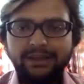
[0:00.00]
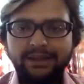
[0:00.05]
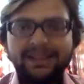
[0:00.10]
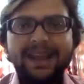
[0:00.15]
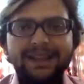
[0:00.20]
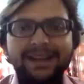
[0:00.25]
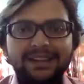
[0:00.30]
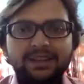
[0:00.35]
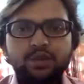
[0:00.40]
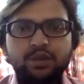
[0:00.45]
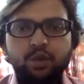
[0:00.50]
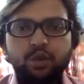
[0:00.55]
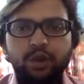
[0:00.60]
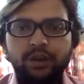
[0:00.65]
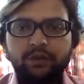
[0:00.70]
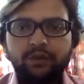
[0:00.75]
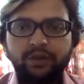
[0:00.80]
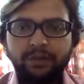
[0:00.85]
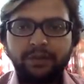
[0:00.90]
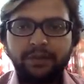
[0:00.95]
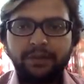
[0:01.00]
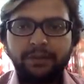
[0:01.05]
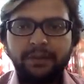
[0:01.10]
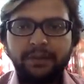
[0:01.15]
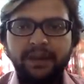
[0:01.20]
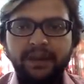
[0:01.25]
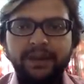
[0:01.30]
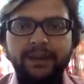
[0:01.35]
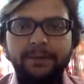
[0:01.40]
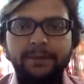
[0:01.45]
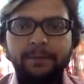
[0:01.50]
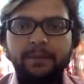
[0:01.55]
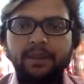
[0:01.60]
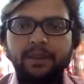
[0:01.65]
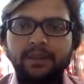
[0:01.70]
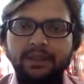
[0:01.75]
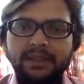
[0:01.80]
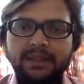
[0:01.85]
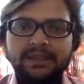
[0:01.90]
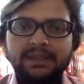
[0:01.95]
That is what we mean by
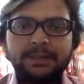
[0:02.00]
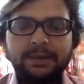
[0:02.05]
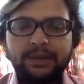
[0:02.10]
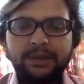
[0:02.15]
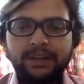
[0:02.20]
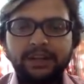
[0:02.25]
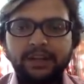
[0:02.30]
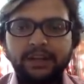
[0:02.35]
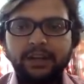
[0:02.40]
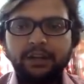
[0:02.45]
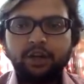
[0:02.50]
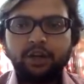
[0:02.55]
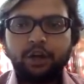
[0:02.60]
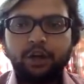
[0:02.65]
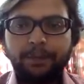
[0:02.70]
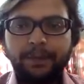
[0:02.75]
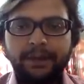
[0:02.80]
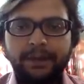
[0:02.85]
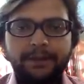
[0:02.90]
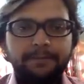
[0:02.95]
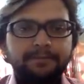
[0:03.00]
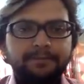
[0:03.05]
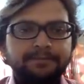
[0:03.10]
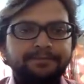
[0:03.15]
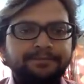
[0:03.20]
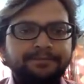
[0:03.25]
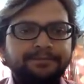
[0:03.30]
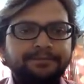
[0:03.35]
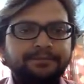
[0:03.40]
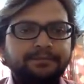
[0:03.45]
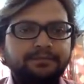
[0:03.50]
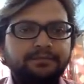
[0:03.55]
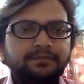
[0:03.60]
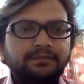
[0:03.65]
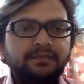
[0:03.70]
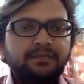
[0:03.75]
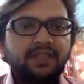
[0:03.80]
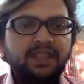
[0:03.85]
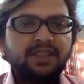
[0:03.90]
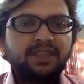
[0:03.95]
this particular topic.
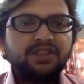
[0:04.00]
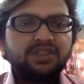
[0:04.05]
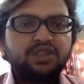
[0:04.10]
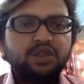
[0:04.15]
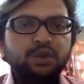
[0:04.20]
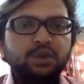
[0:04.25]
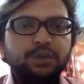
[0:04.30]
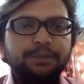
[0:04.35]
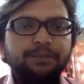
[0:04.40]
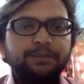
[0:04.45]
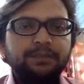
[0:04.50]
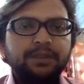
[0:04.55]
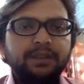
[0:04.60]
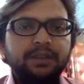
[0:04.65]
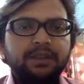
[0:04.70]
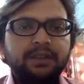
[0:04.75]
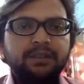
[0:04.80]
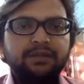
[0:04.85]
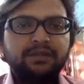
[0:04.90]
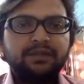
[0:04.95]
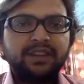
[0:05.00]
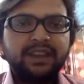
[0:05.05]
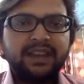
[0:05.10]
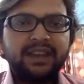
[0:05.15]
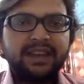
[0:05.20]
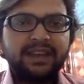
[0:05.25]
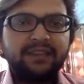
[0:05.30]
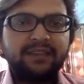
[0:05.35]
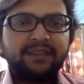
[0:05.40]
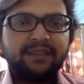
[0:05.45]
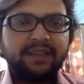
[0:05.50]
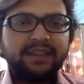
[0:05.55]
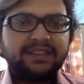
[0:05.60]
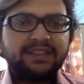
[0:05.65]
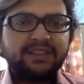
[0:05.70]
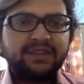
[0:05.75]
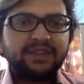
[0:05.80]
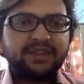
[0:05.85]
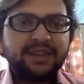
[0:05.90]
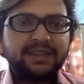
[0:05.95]
So we have, as
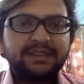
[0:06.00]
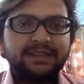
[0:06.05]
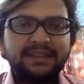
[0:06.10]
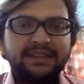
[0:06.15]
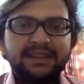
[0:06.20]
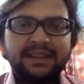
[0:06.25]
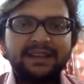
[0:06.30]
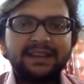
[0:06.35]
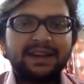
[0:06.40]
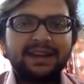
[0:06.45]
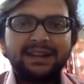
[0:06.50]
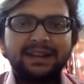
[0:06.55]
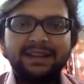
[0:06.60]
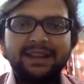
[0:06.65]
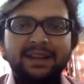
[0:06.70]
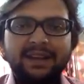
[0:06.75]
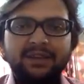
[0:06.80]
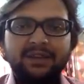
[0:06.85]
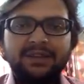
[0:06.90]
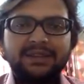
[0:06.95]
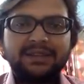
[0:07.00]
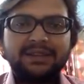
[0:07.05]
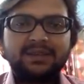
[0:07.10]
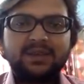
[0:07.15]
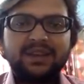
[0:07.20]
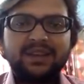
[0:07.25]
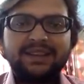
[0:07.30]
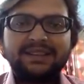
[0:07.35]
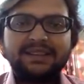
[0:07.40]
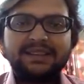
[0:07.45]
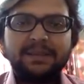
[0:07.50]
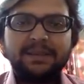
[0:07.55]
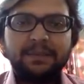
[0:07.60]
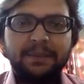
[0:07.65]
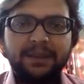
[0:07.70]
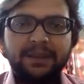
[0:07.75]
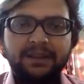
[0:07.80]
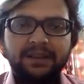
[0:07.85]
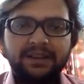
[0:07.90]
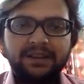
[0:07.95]
you can see, now this is very
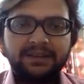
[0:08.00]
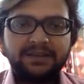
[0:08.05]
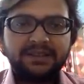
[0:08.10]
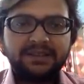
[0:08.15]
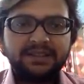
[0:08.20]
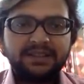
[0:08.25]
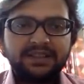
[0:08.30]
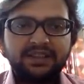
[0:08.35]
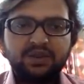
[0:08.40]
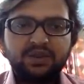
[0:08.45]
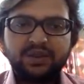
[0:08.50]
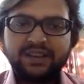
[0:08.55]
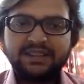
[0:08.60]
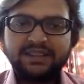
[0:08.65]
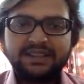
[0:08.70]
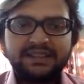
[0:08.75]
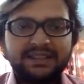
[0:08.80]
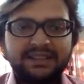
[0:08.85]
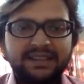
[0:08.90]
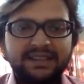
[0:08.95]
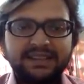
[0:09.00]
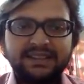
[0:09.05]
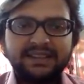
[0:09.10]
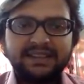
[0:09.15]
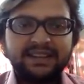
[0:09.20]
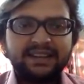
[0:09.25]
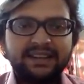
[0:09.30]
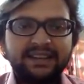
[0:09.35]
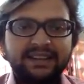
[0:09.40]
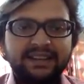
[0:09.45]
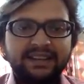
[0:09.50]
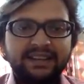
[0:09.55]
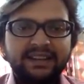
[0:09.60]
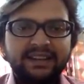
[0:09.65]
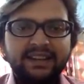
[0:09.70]
simple terms, you can just easily read it.